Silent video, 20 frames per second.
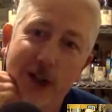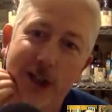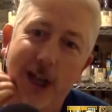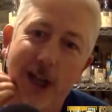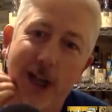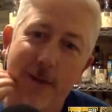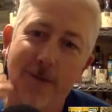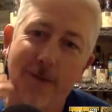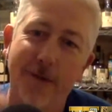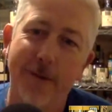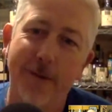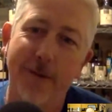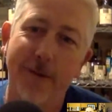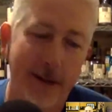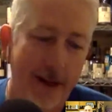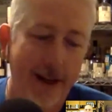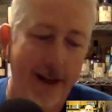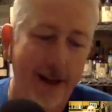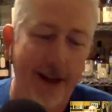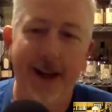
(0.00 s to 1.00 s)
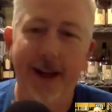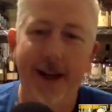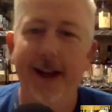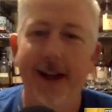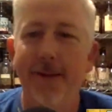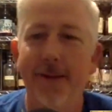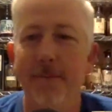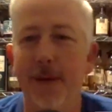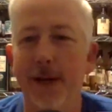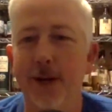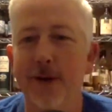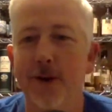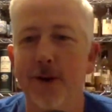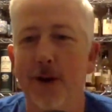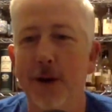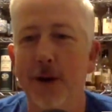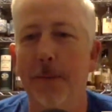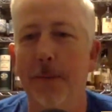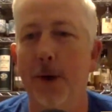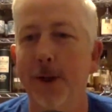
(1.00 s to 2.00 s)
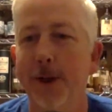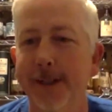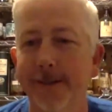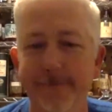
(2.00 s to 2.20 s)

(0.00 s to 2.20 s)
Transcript: coming from my crock pot.